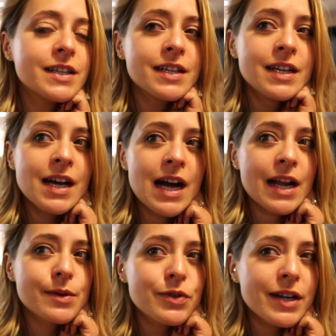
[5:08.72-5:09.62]
And
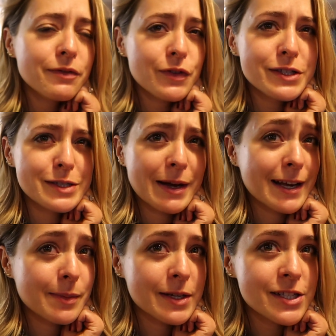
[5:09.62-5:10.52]
I was really confused about
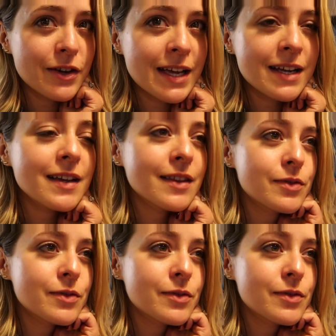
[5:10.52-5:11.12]
it because I only had like